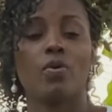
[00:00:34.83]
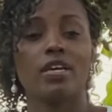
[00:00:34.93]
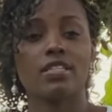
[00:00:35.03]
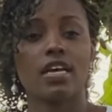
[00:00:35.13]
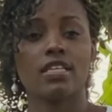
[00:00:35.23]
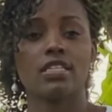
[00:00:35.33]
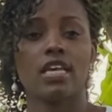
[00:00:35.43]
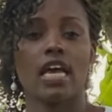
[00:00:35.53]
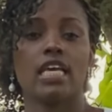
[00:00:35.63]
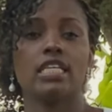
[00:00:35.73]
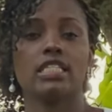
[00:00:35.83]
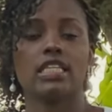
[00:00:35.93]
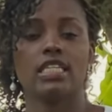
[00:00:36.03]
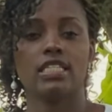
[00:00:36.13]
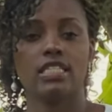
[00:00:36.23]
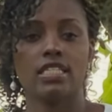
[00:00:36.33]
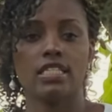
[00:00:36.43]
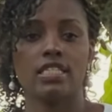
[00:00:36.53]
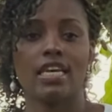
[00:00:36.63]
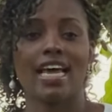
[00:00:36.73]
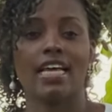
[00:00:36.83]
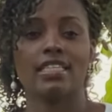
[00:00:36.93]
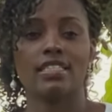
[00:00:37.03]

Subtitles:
Breast cancer is a disease that